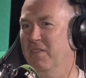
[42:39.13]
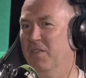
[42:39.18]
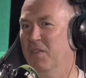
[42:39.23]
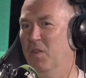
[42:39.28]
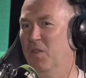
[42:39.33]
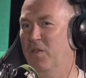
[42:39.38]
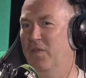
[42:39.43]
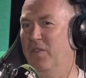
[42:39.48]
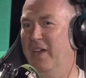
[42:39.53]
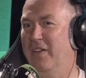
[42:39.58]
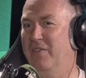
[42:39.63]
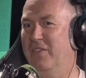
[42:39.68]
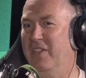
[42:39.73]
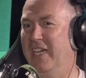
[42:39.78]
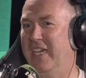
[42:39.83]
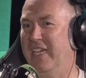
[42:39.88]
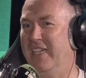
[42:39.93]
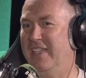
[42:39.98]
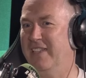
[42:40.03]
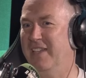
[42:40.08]
or 5
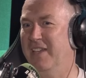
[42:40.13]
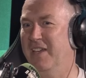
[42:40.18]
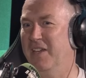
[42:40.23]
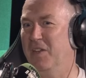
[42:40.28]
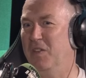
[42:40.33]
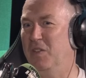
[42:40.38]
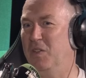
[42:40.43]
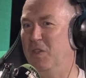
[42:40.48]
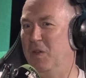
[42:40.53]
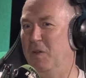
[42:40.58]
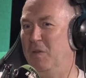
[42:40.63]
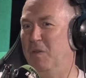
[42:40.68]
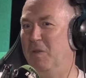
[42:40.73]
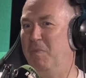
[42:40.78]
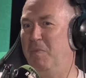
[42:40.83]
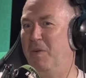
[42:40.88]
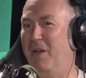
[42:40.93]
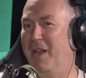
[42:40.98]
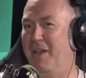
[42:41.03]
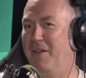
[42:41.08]
days to the
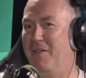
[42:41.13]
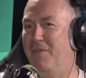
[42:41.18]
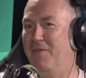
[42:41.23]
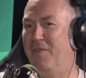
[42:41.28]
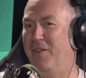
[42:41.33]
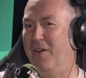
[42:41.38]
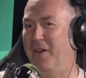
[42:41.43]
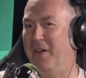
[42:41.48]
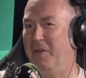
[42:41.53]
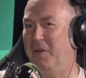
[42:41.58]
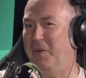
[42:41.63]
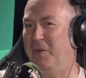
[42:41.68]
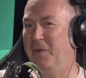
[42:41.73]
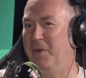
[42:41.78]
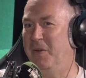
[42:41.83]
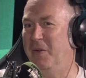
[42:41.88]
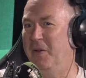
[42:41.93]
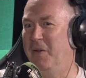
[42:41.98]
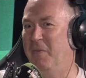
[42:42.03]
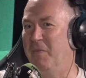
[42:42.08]
playoff
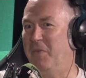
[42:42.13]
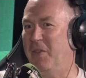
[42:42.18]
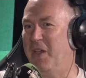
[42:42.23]
final